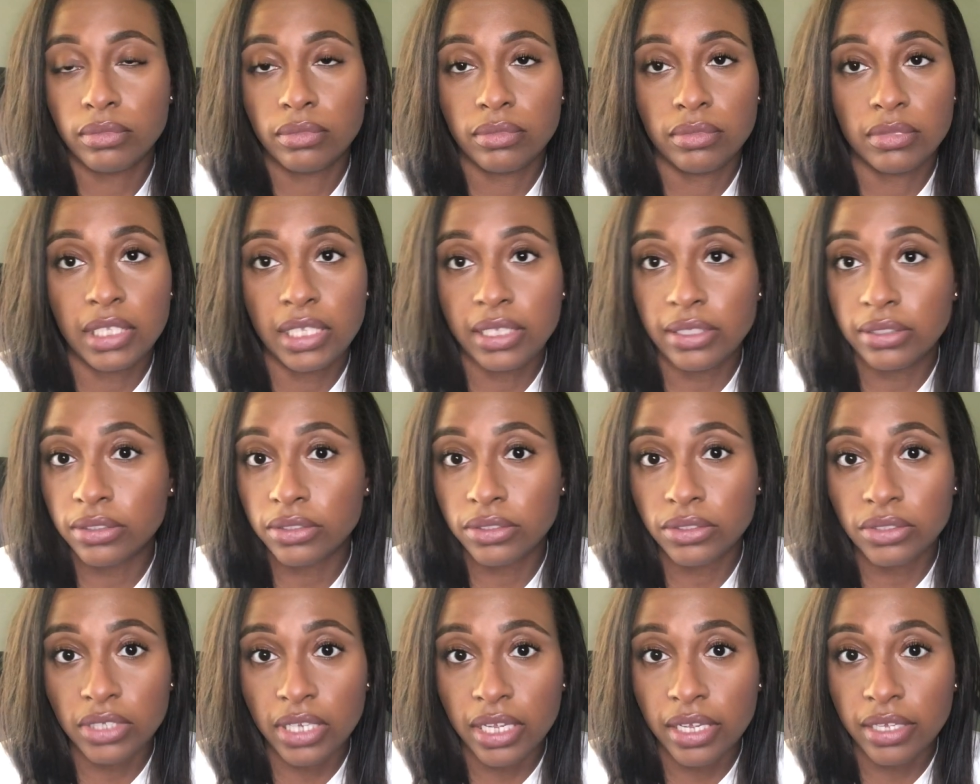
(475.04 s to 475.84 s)
laser
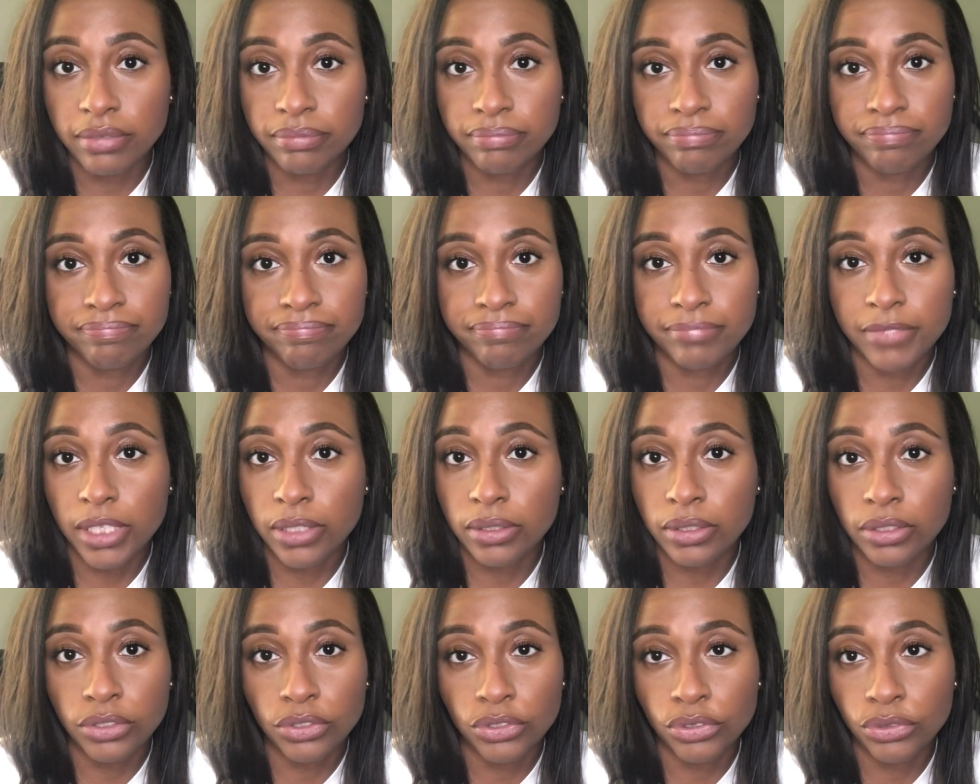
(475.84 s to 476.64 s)
jet.
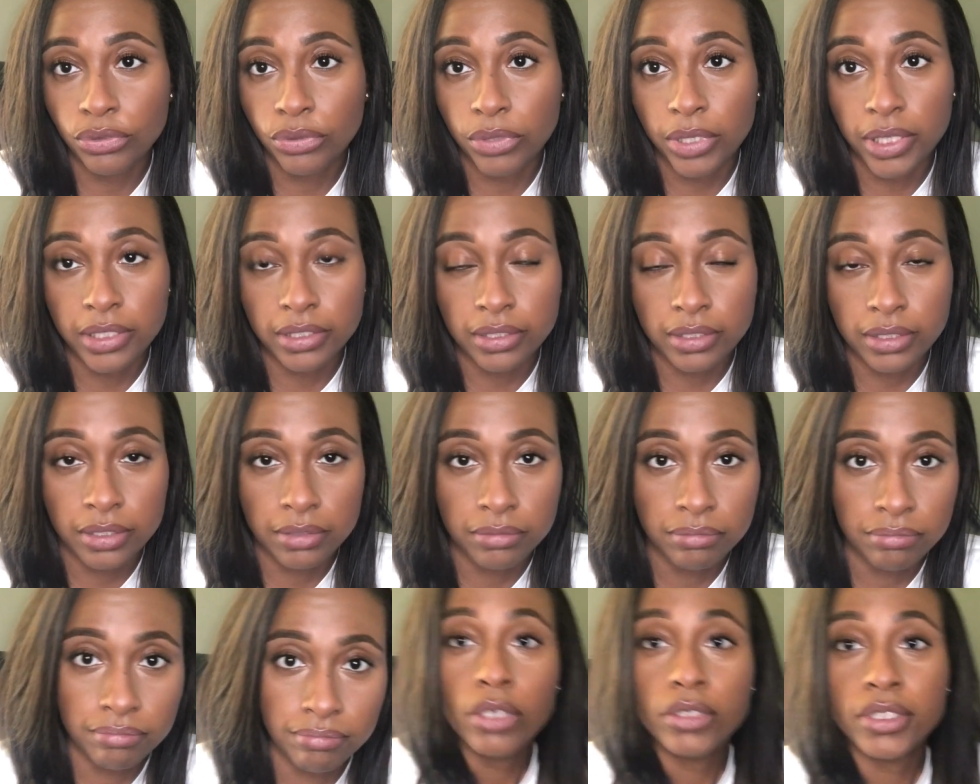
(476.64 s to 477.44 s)
Nothing too crazy.
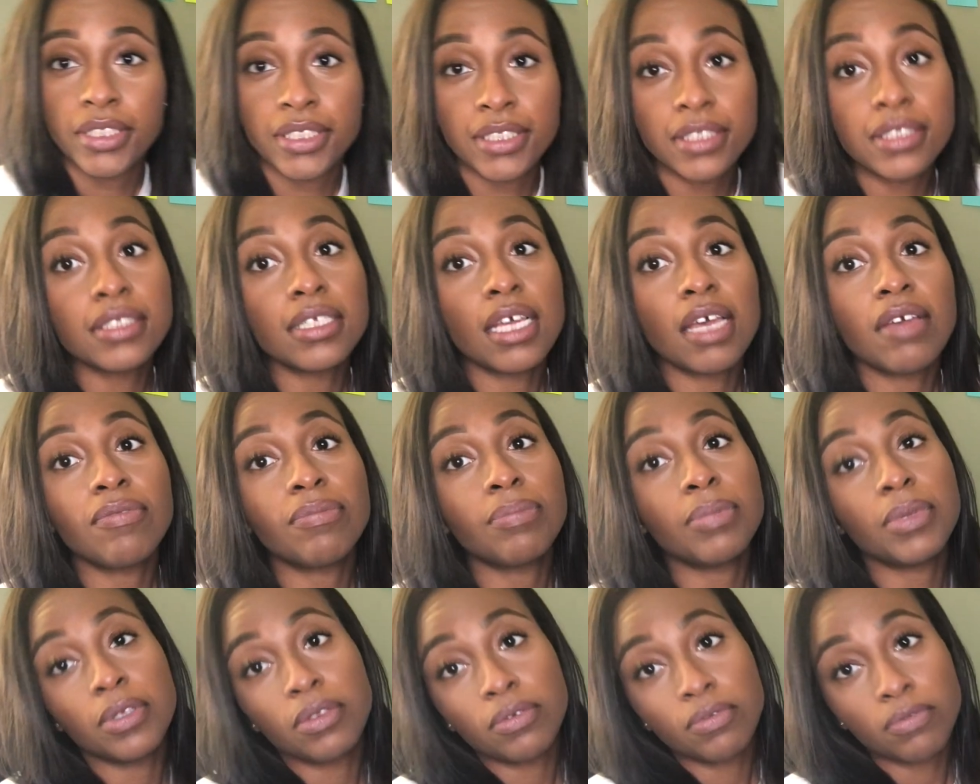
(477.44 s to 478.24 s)
Since I've
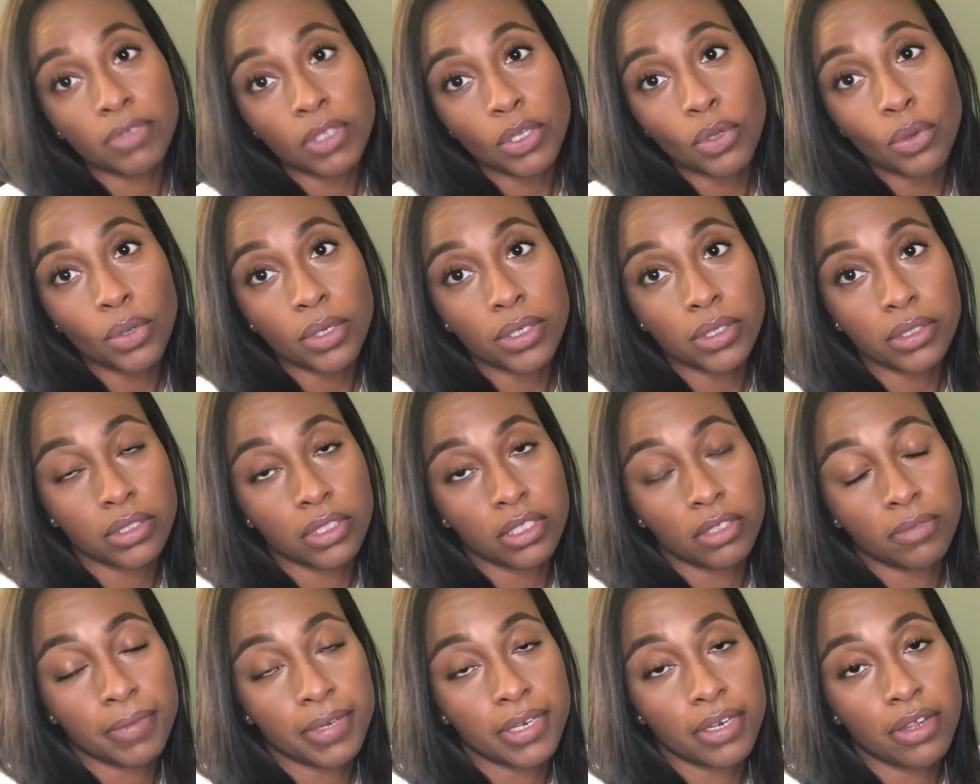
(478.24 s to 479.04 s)
been recording
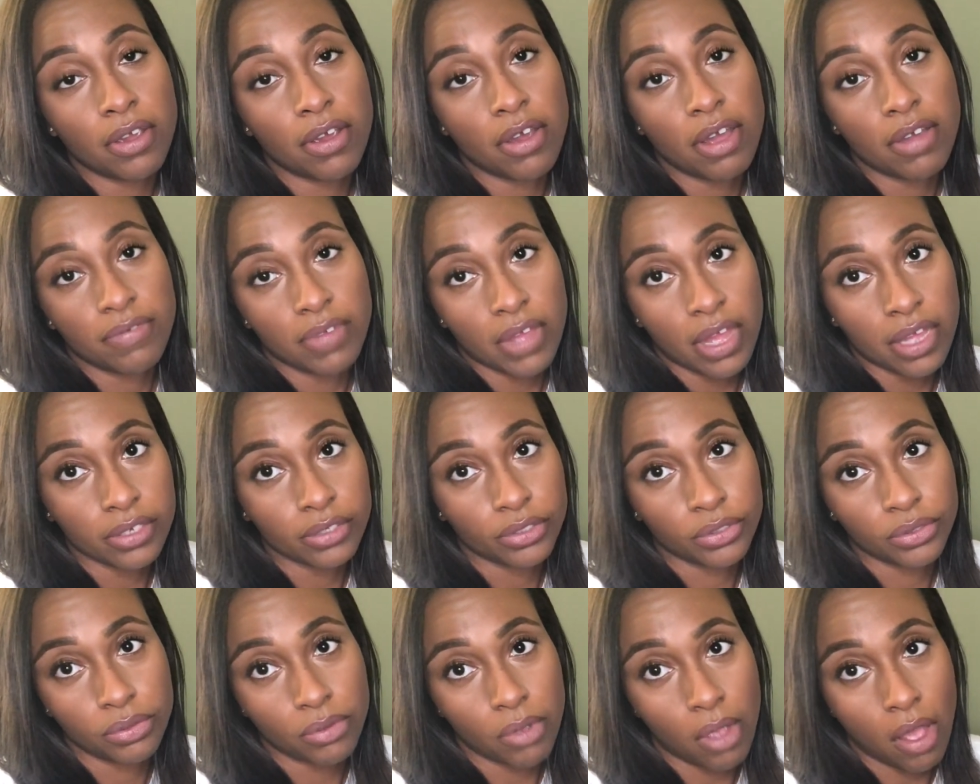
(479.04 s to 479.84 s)
this video, I've gotten
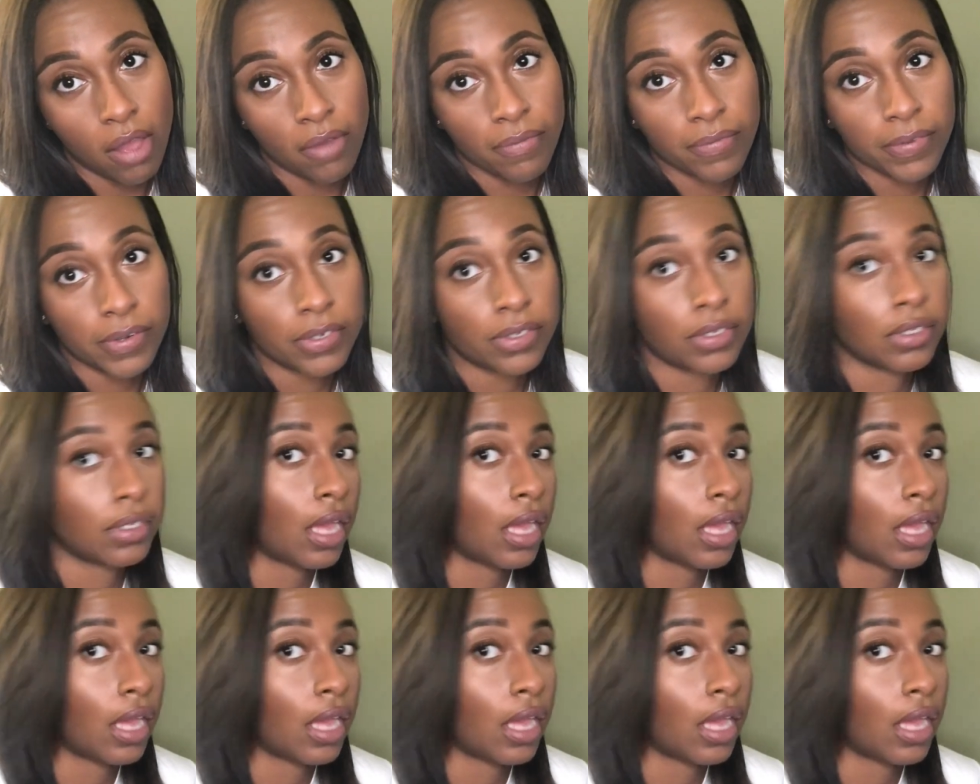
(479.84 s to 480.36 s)
2 offers.